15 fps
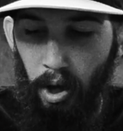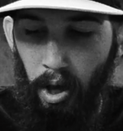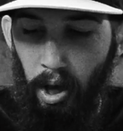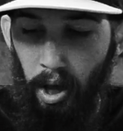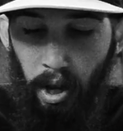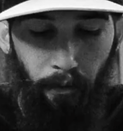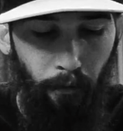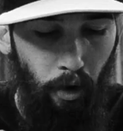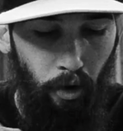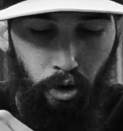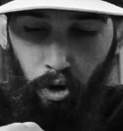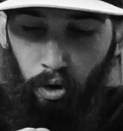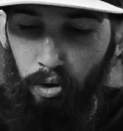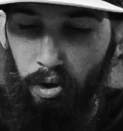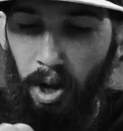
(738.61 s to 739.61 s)
And if you're
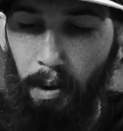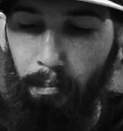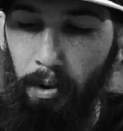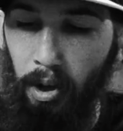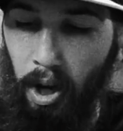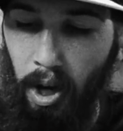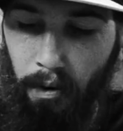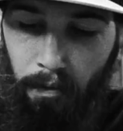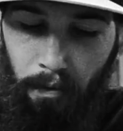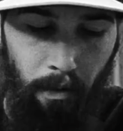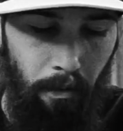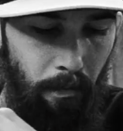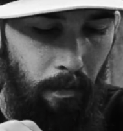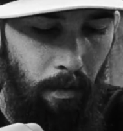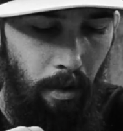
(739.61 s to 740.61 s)
2 stops off,
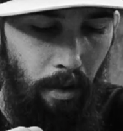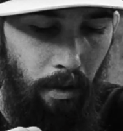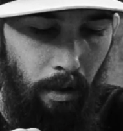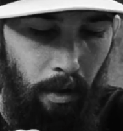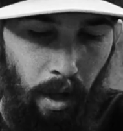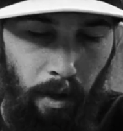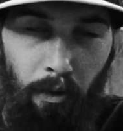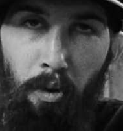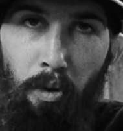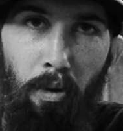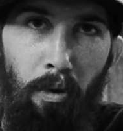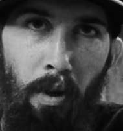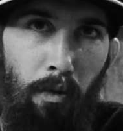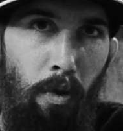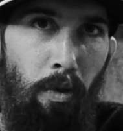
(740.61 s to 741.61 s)
if
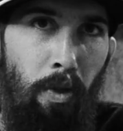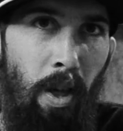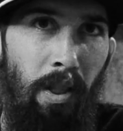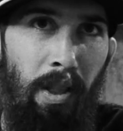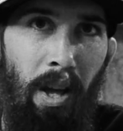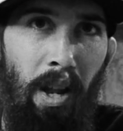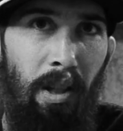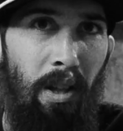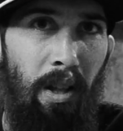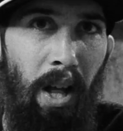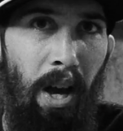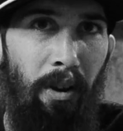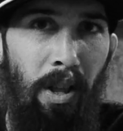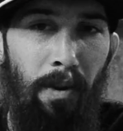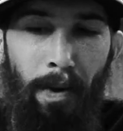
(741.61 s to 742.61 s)
you think that it's
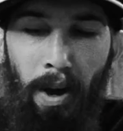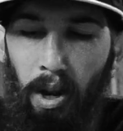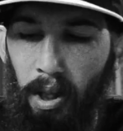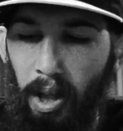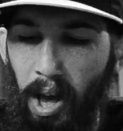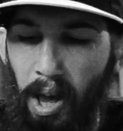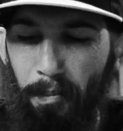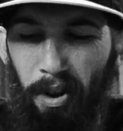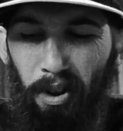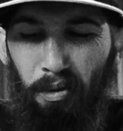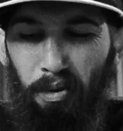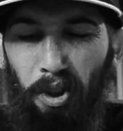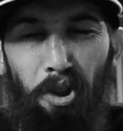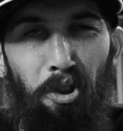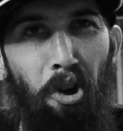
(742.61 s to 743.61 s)
cloudy amount of light, but
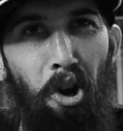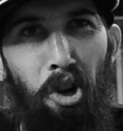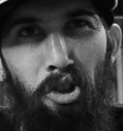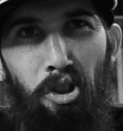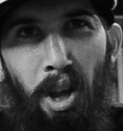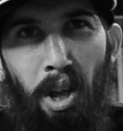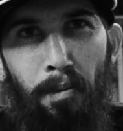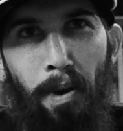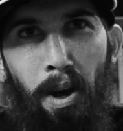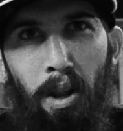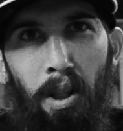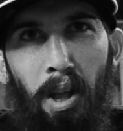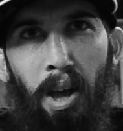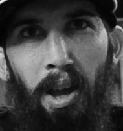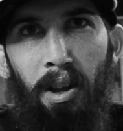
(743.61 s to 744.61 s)
it's really dark shade amount
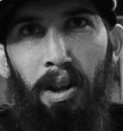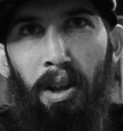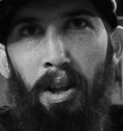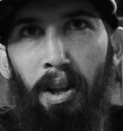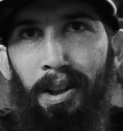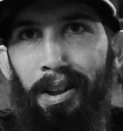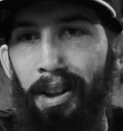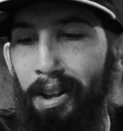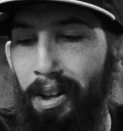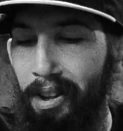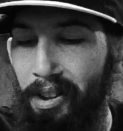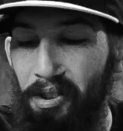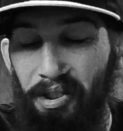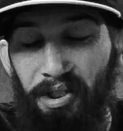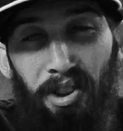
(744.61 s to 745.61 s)
of light,
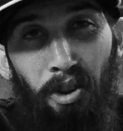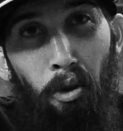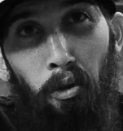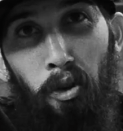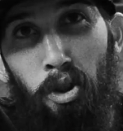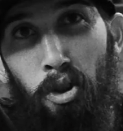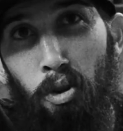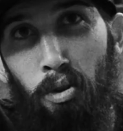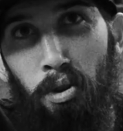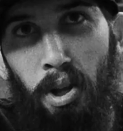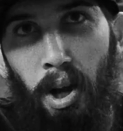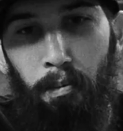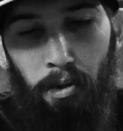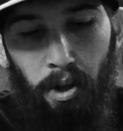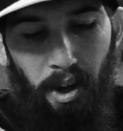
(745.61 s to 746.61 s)
you're still only 2
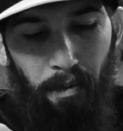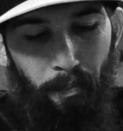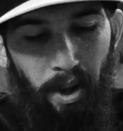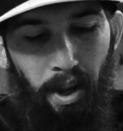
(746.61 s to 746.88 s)
stops off.